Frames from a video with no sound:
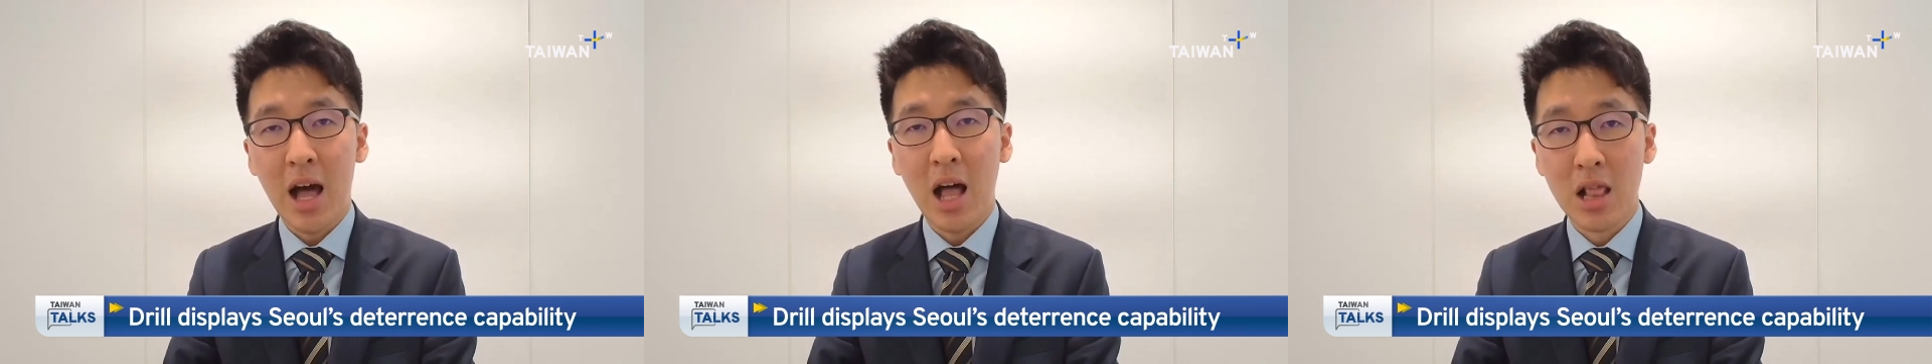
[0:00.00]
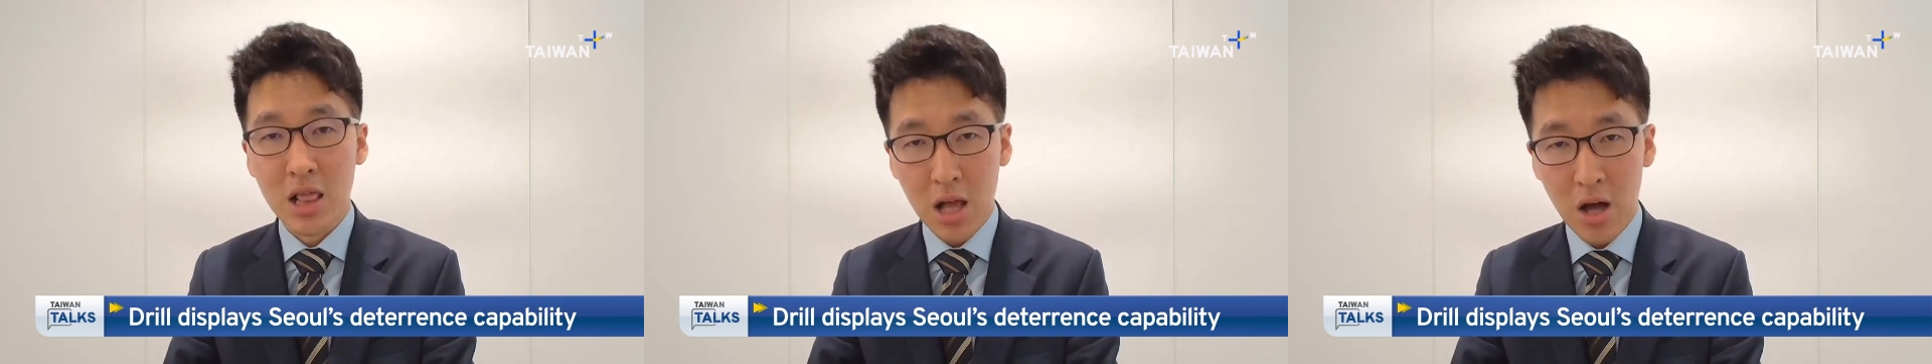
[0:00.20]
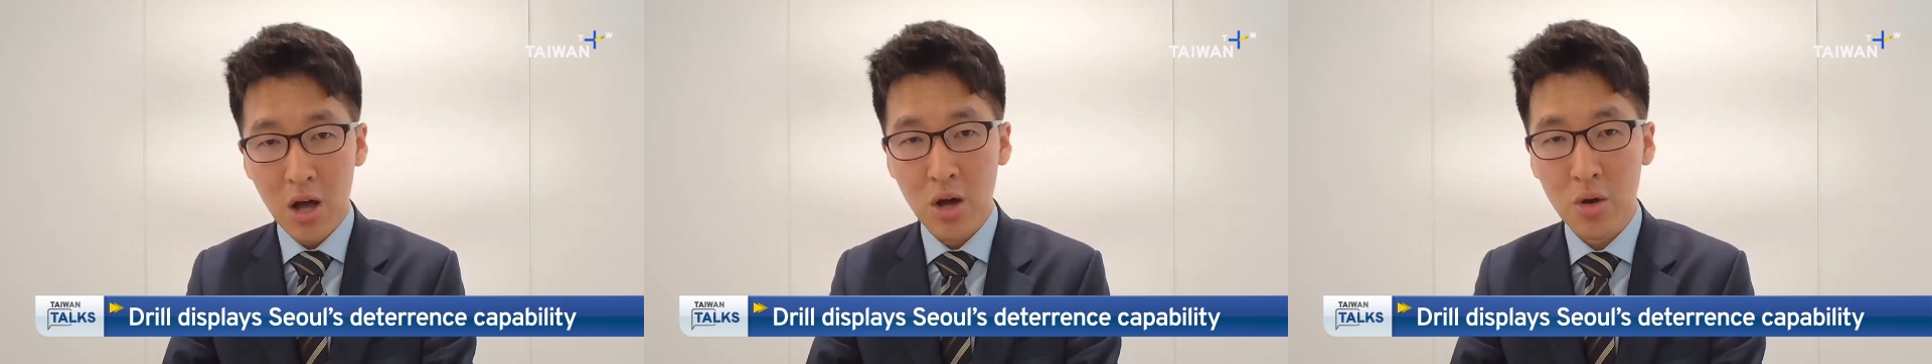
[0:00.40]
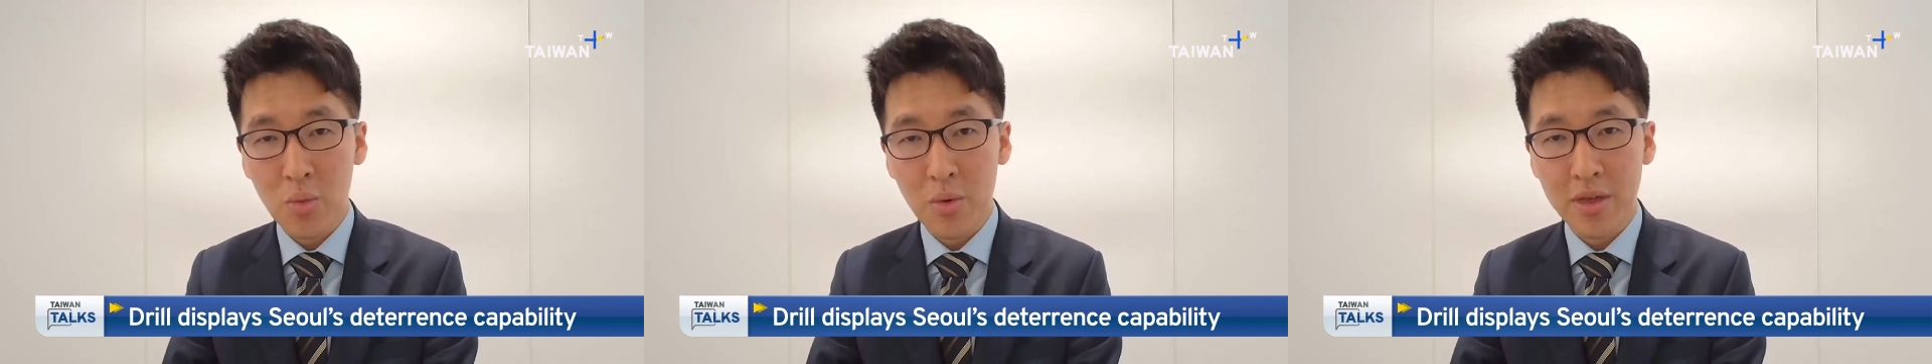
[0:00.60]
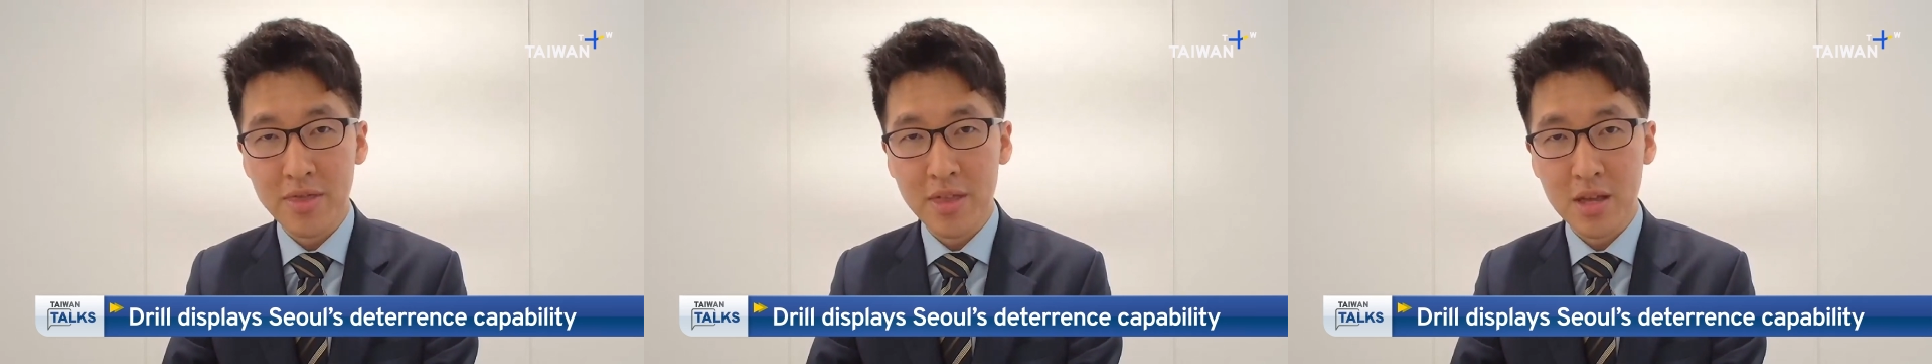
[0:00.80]

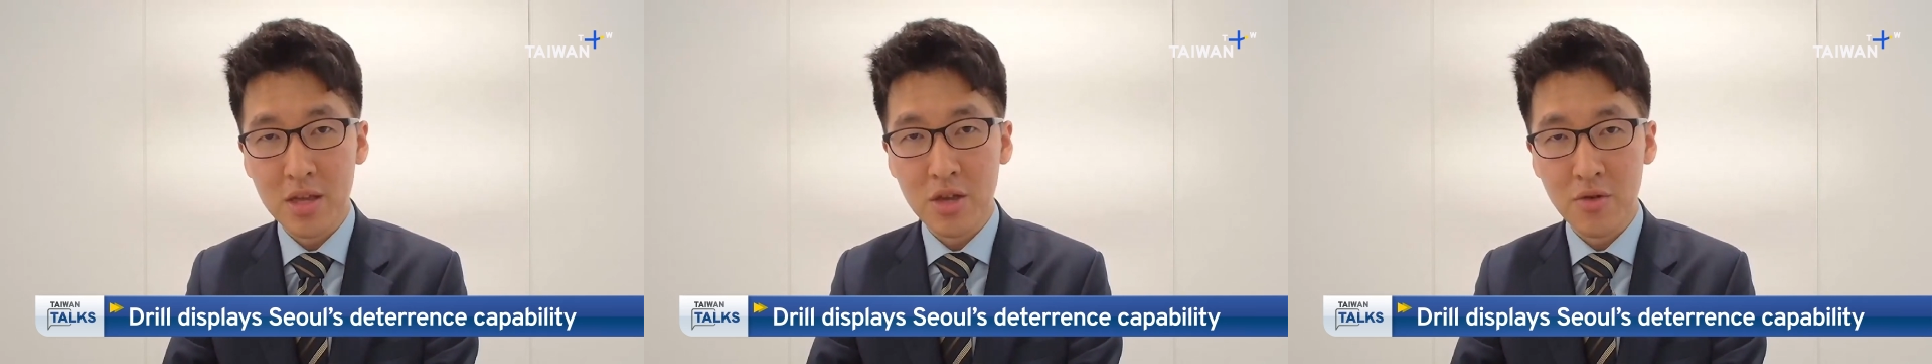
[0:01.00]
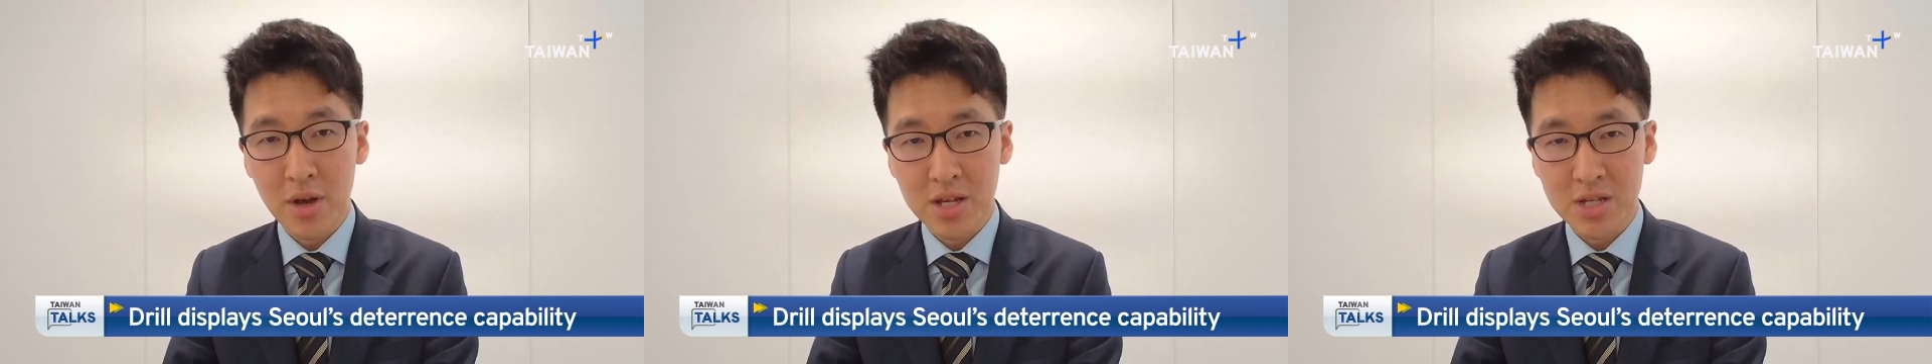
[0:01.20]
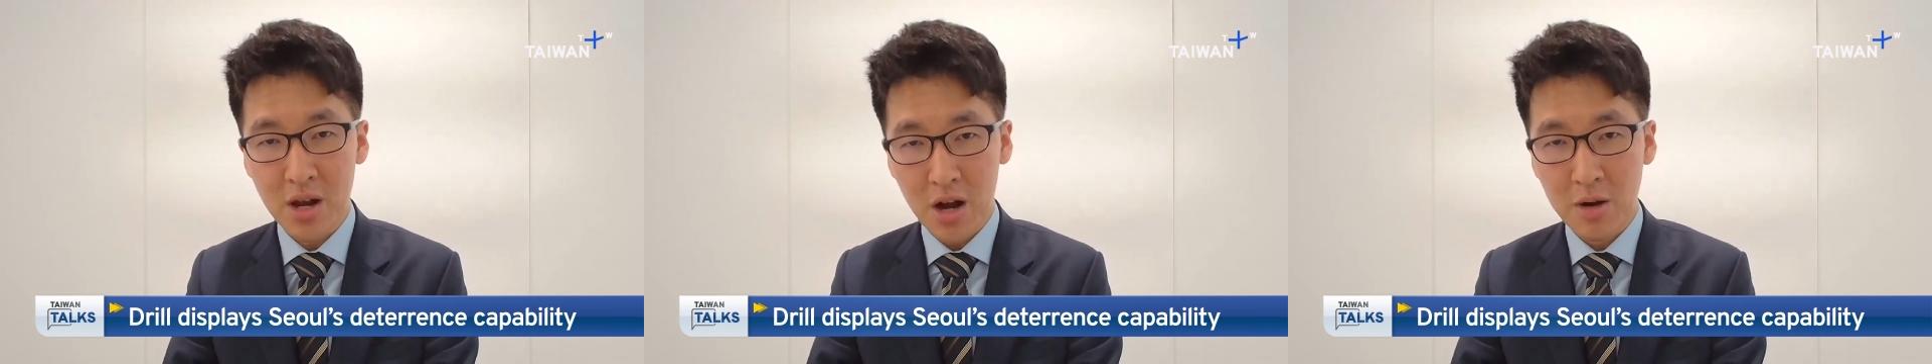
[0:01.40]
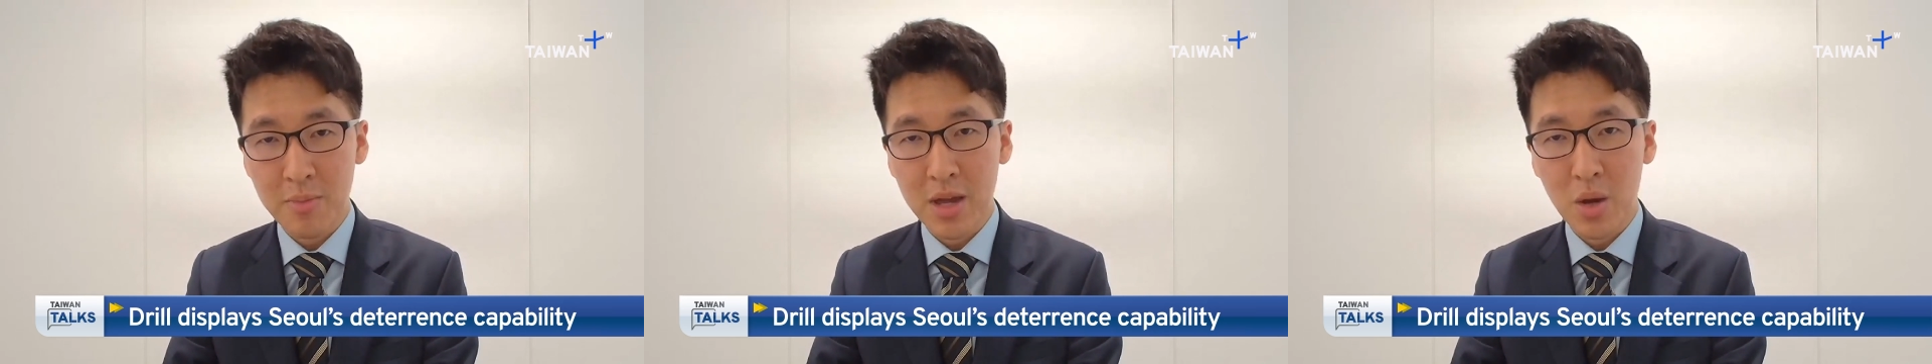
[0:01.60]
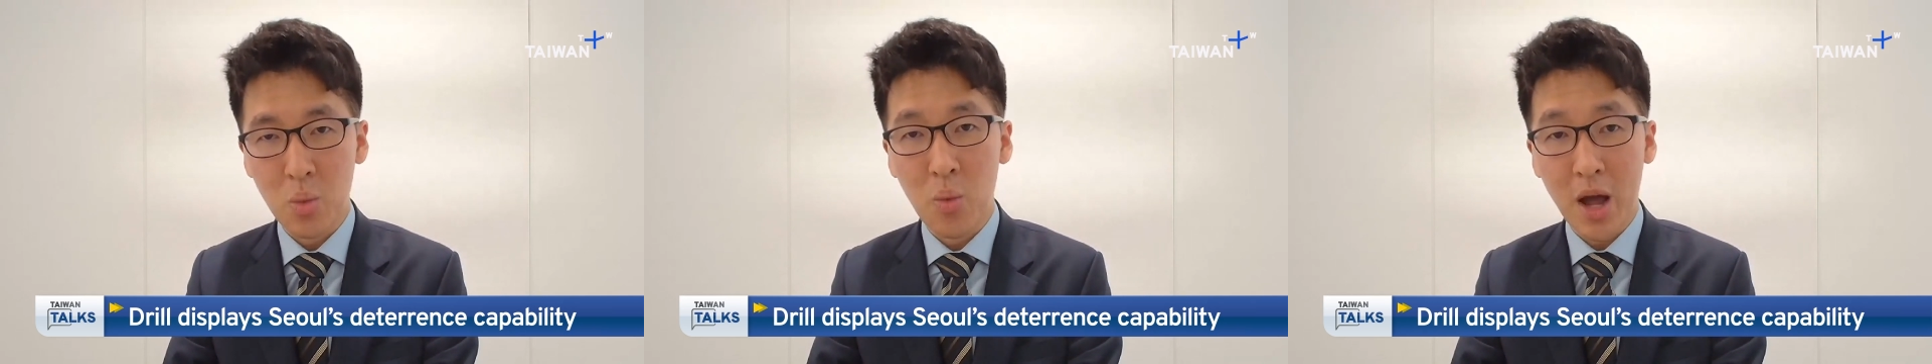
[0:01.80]
along with the U.S.
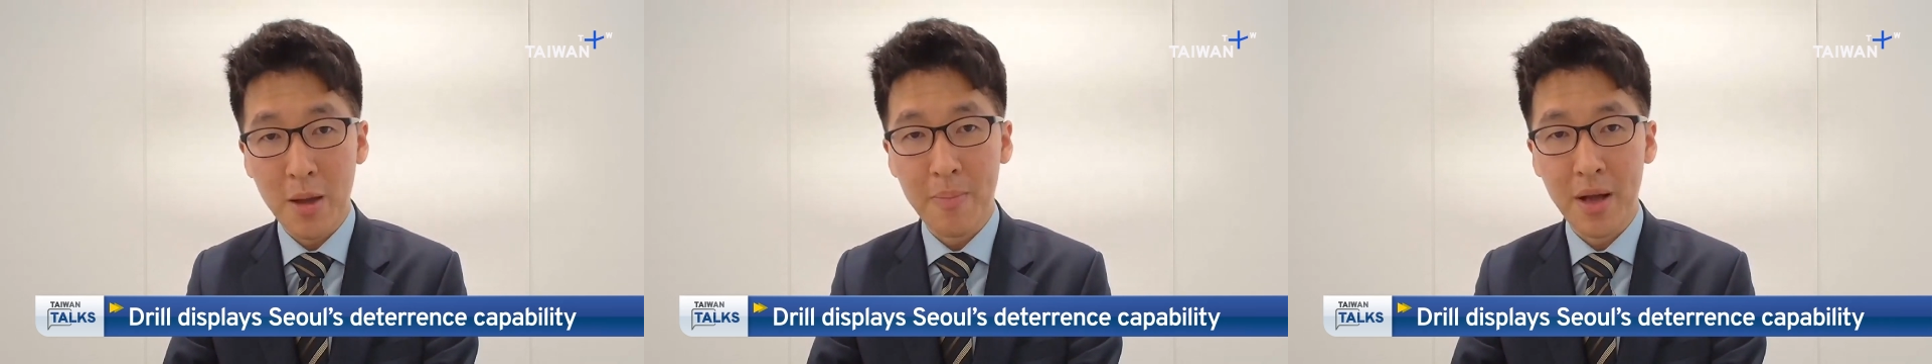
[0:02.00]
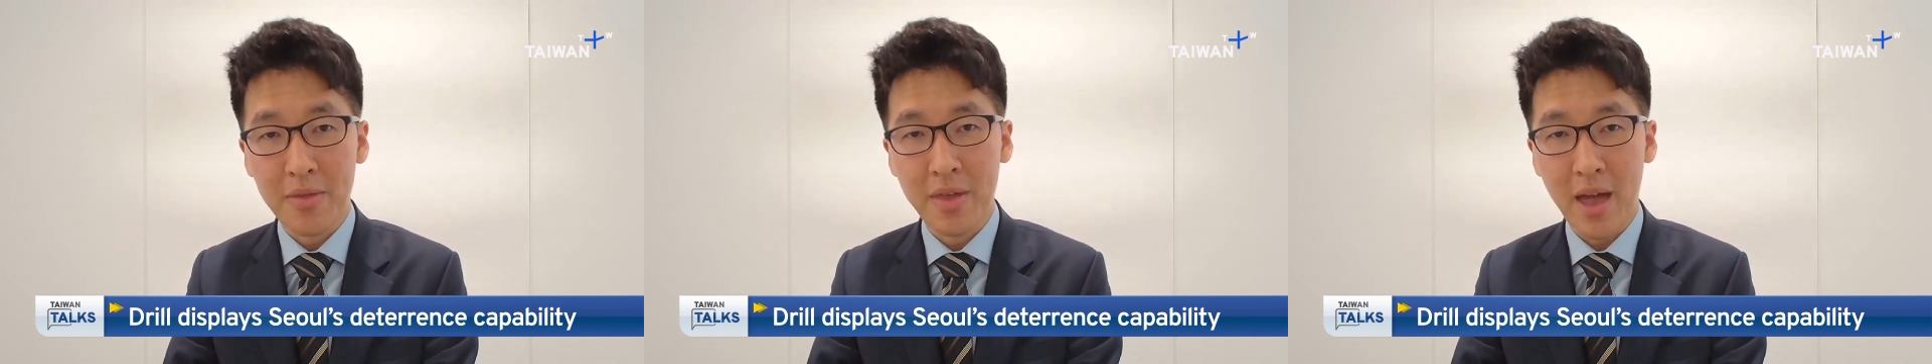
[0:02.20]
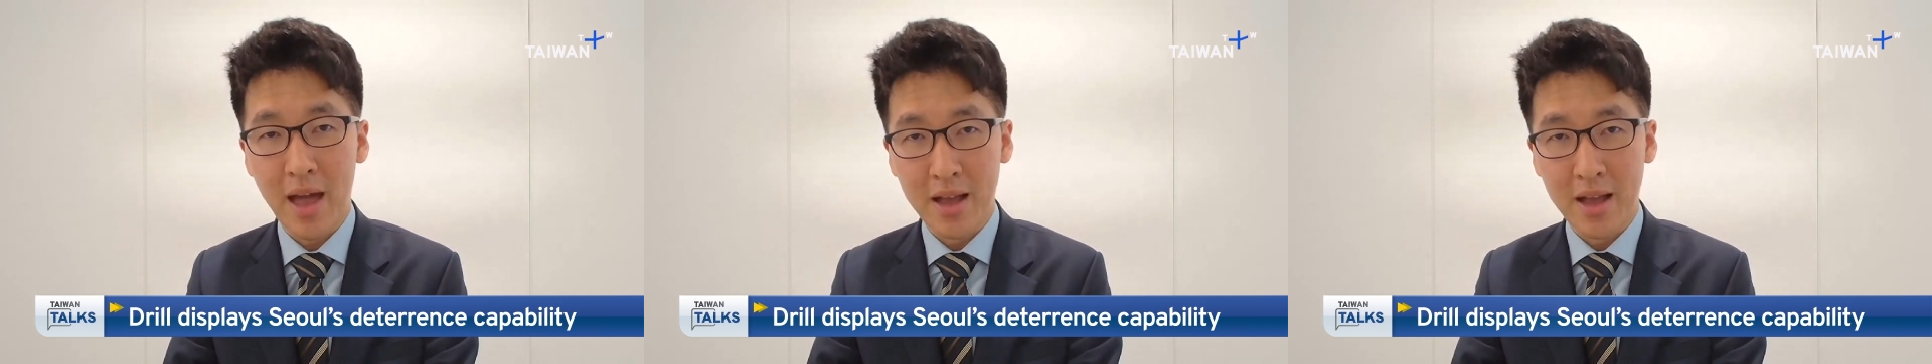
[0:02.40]
Army, wipe out the